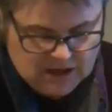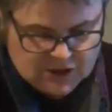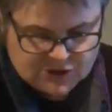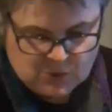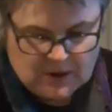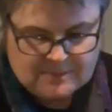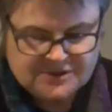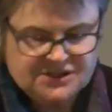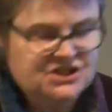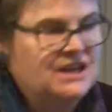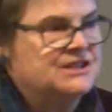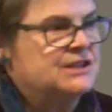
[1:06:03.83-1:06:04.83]
So what I'm
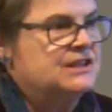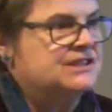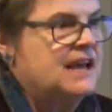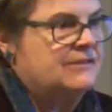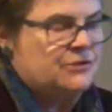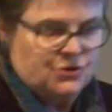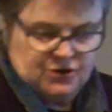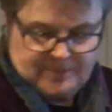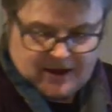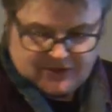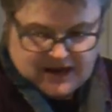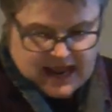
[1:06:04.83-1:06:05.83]
suggesting this afternoon
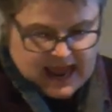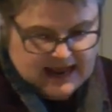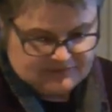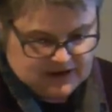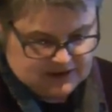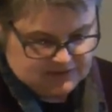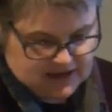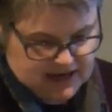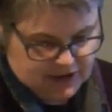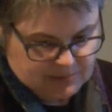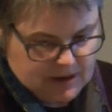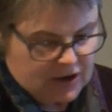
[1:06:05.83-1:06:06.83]
about the advent of
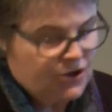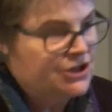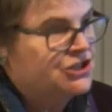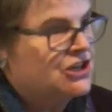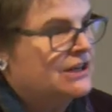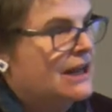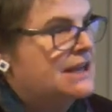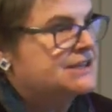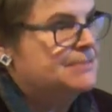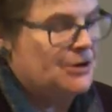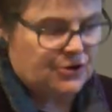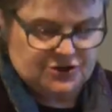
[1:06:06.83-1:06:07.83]
later marriage and
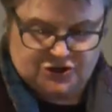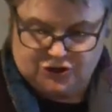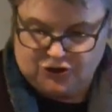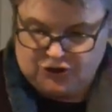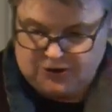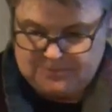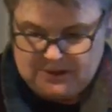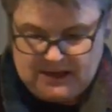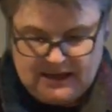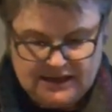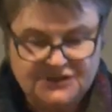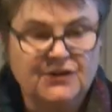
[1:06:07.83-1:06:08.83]
less marriage in Europe
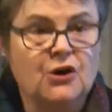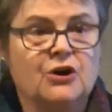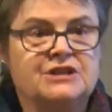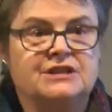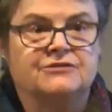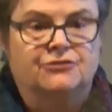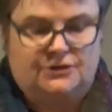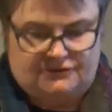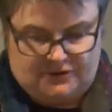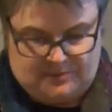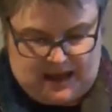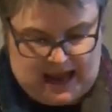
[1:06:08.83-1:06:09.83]
is very different
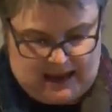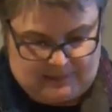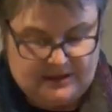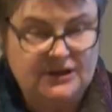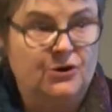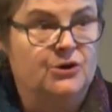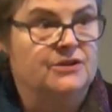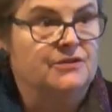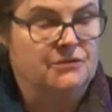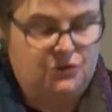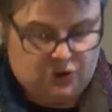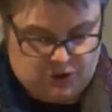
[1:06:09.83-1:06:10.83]
from the happy narrative
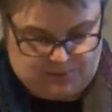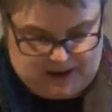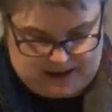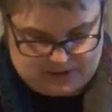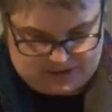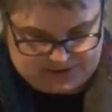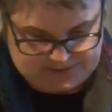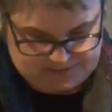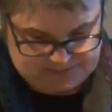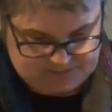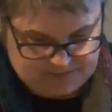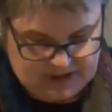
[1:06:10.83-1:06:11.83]
of girl power.
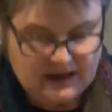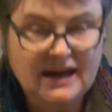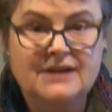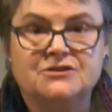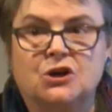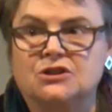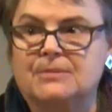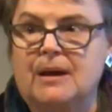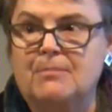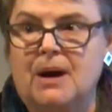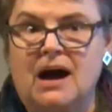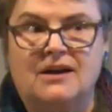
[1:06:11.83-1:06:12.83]
I've talked
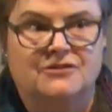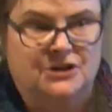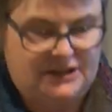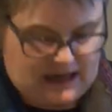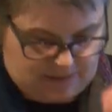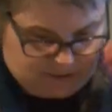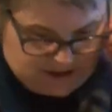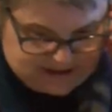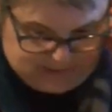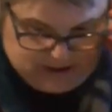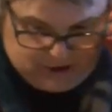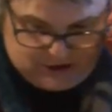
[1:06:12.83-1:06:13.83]
about poverty, not
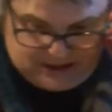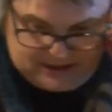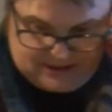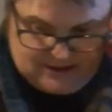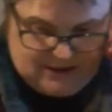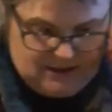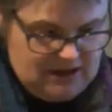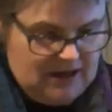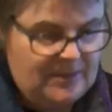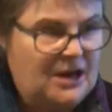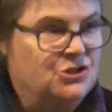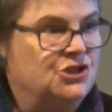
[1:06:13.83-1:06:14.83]
prosperity,
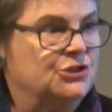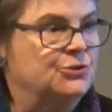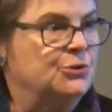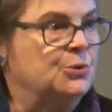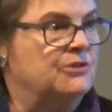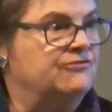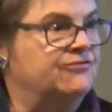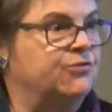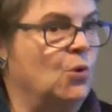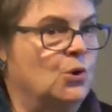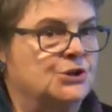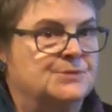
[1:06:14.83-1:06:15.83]
about children who are
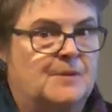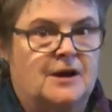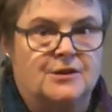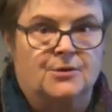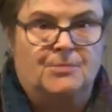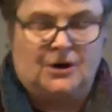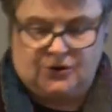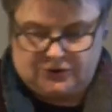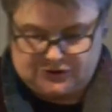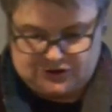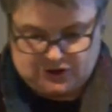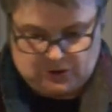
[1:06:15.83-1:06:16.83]
forced by their
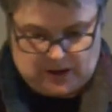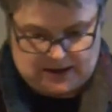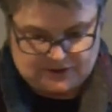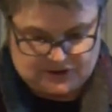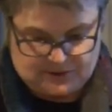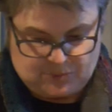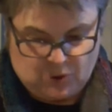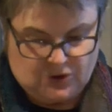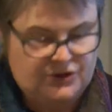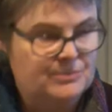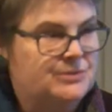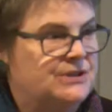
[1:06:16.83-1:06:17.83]
parents to go out and
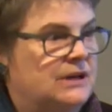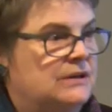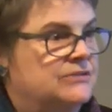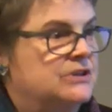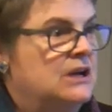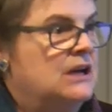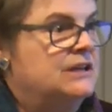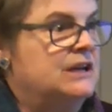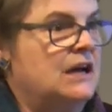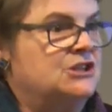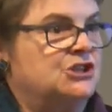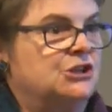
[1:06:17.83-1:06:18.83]
support themselves,
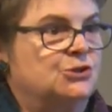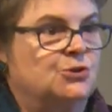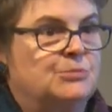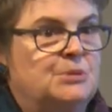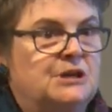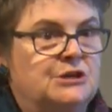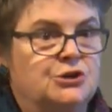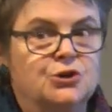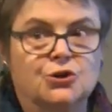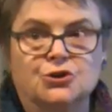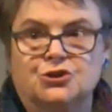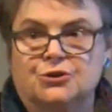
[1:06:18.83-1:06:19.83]
not children being
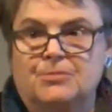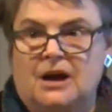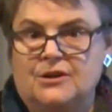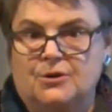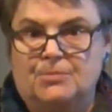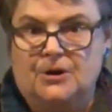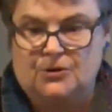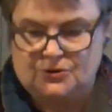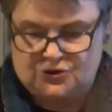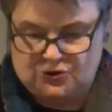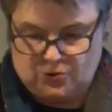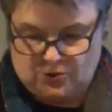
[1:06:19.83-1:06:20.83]
nurtured by their
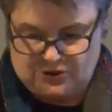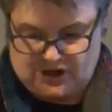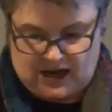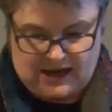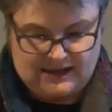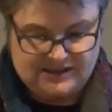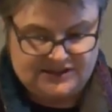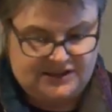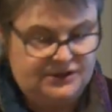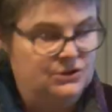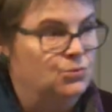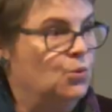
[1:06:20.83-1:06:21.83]
parents towards highly
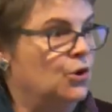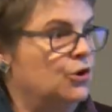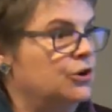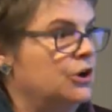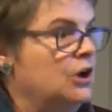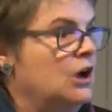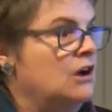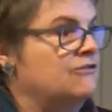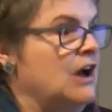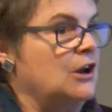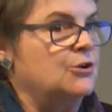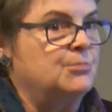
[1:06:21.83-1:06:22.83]
skilled work
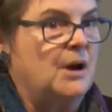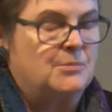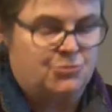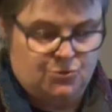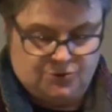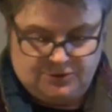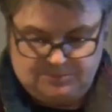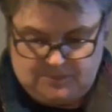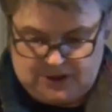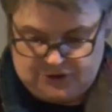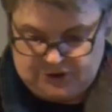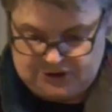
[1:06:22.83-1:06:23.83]
followed by prudent
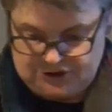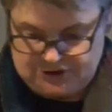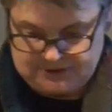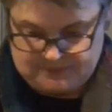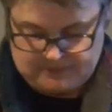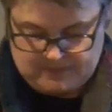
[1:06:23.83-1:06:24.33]
marriage.